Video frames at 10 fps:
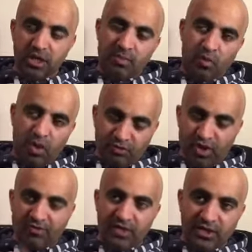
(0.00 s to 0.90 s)
But what
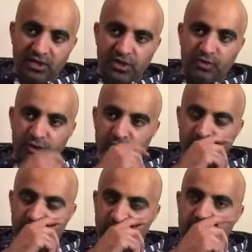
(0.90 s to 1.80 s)
travel agents were doing
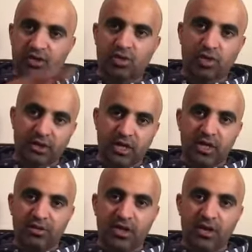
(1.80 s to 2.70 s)
in Sialkot,
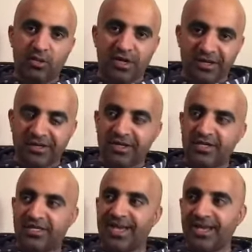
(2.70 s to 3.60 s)
they were
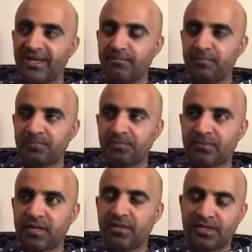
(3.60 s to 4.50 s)
selling
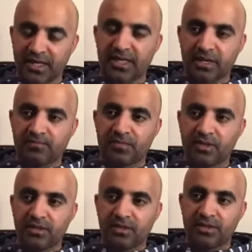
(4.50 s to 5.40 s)
the ticket
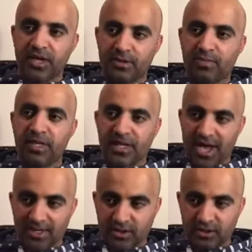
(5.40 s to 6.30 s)
that had been
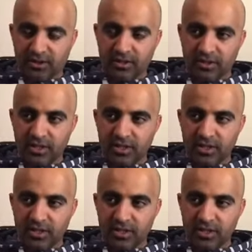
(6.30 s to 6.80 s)
cancelled.